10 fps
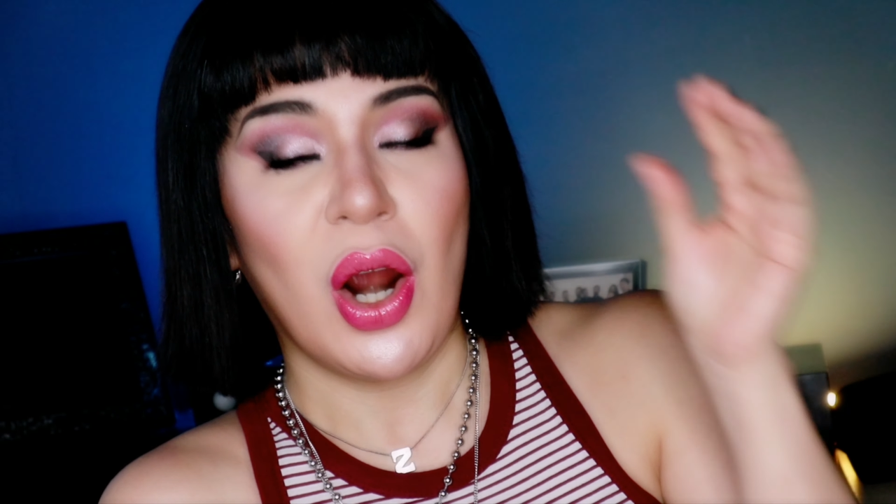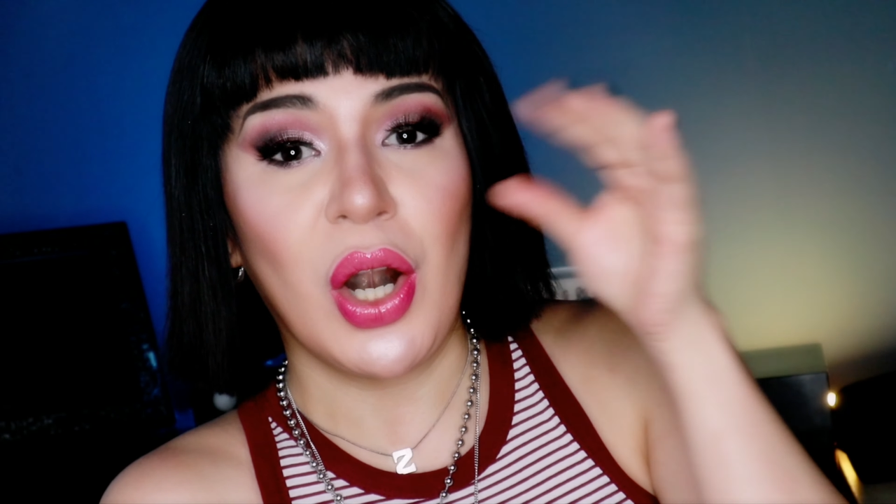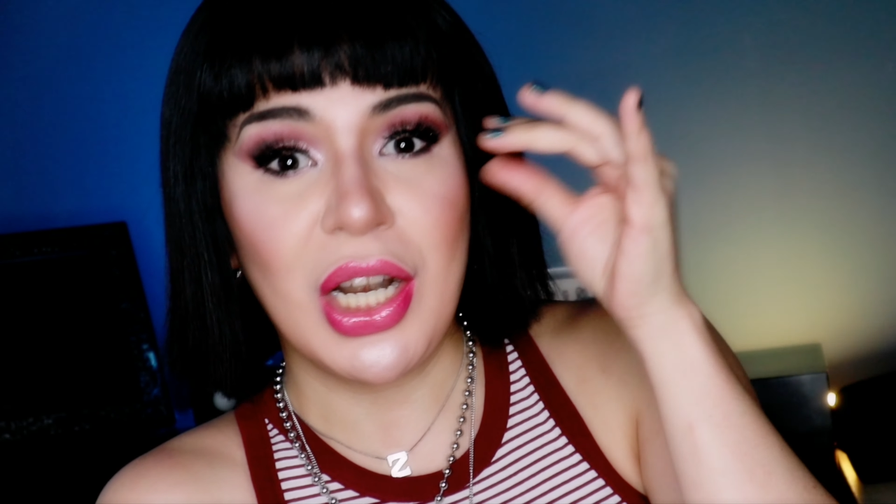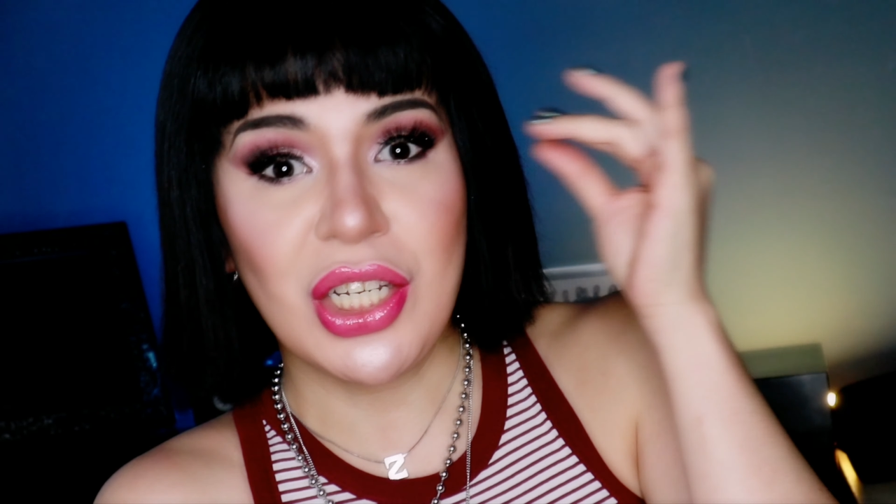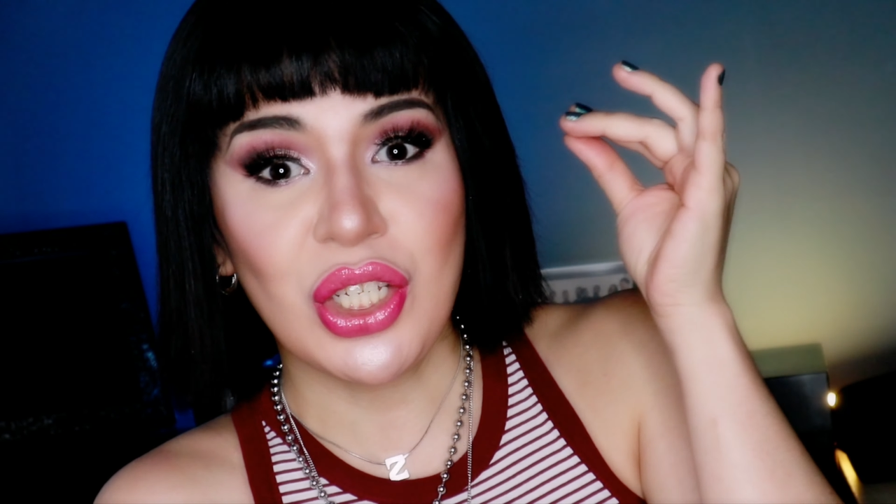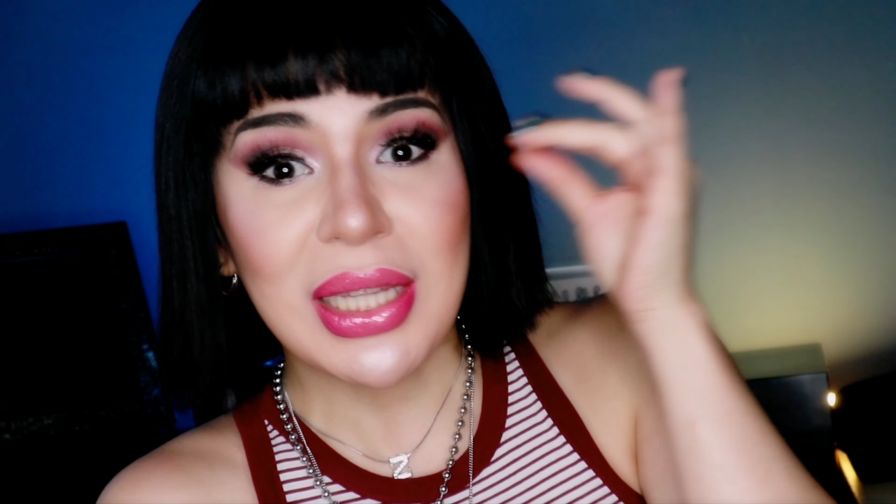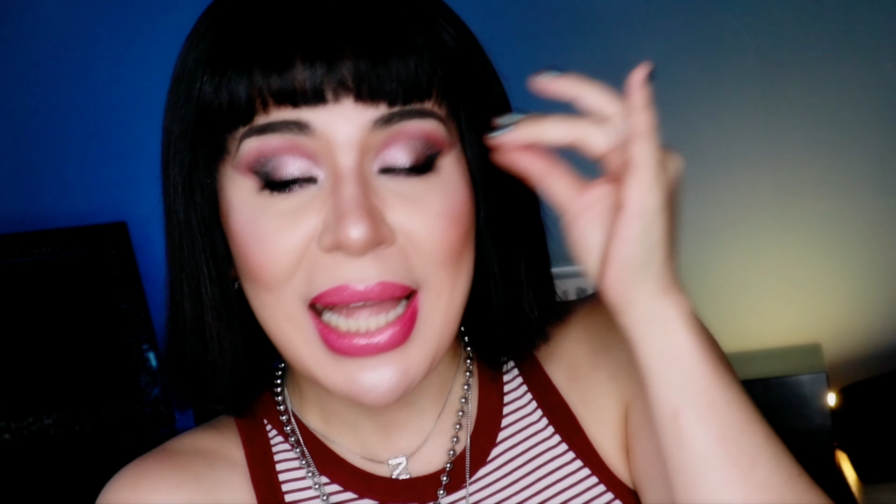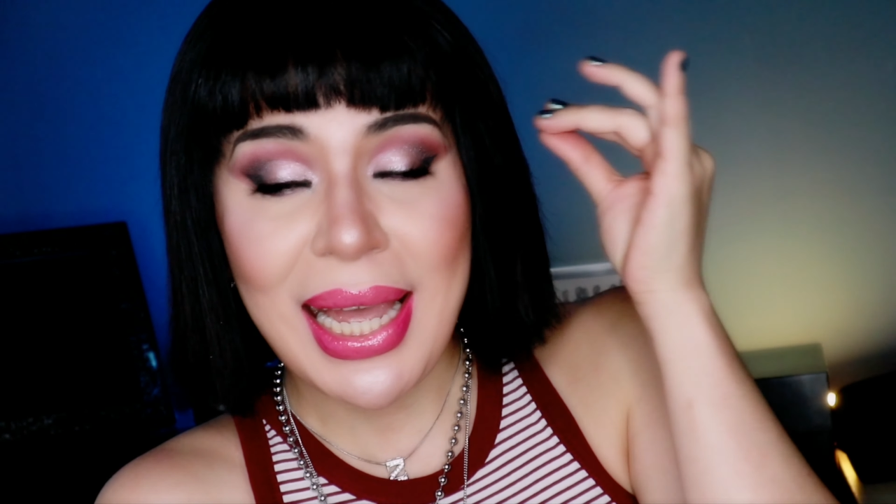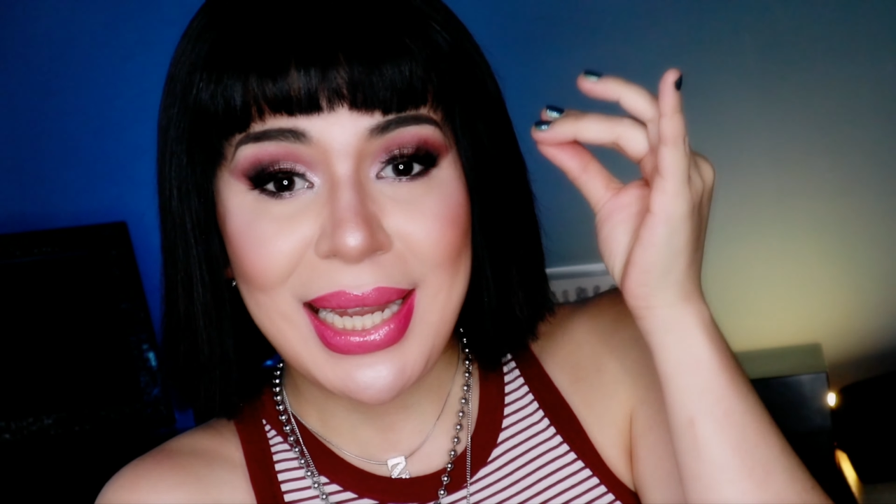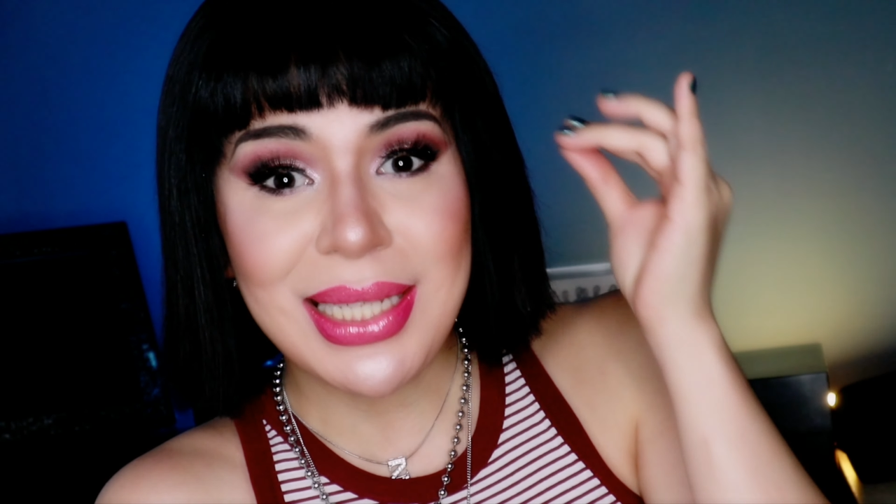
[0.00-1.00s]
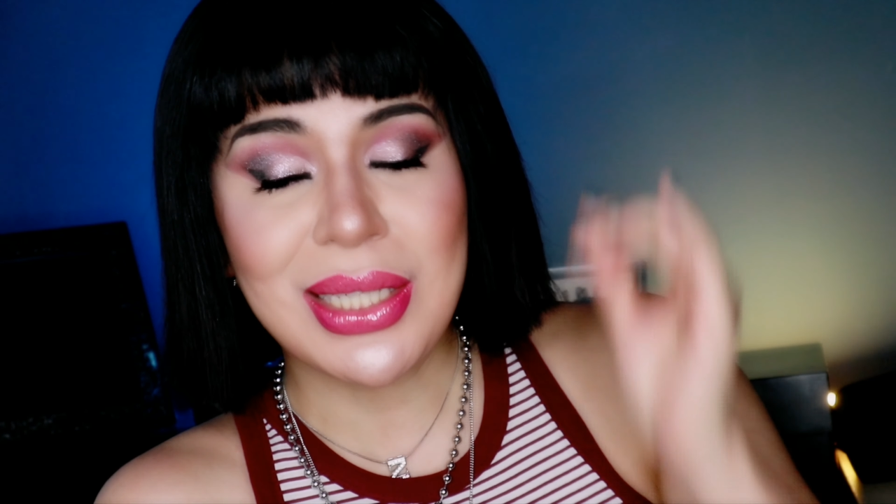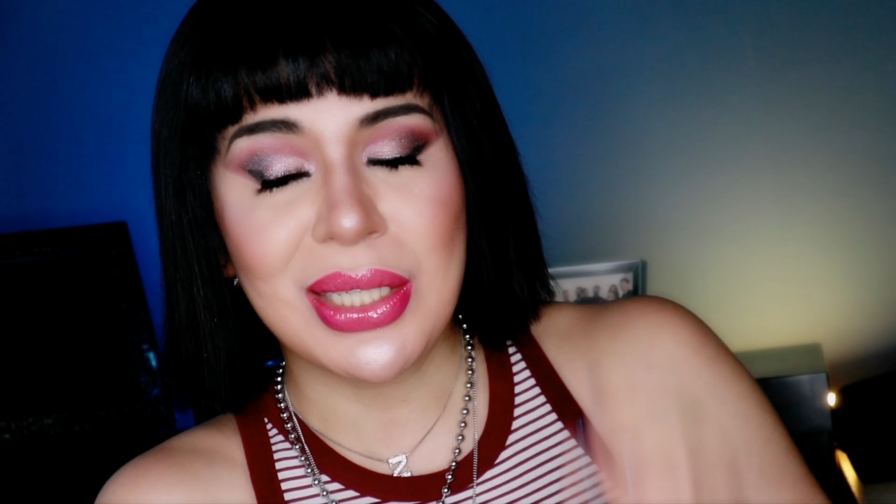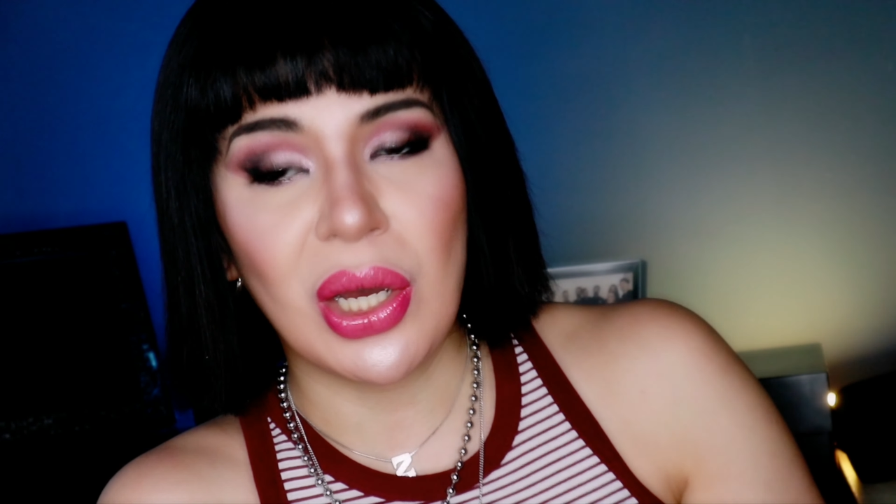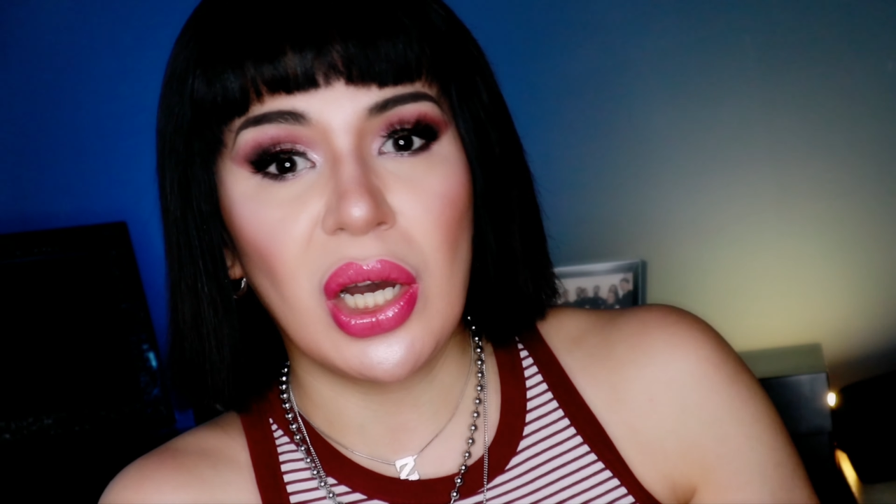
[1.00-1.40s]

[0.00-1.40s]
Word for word: harsh lines